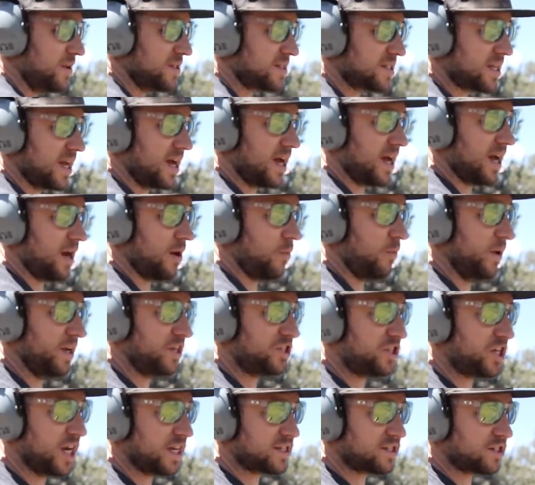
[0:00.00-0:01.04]
was uh,
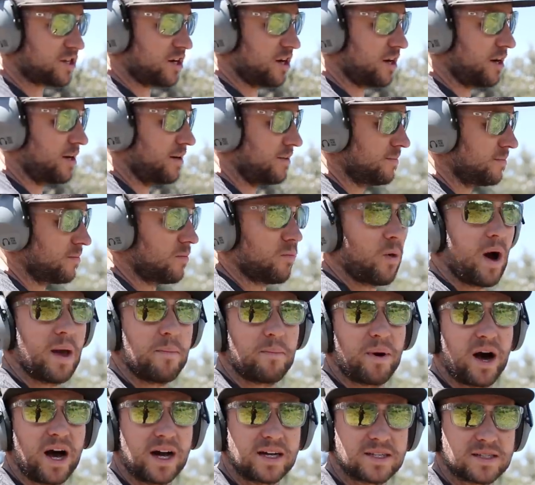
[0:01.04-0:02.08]
Winchester white
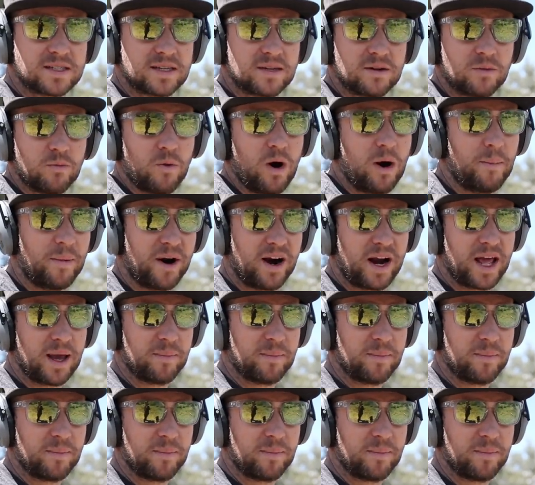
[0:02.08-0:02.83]
box Walmart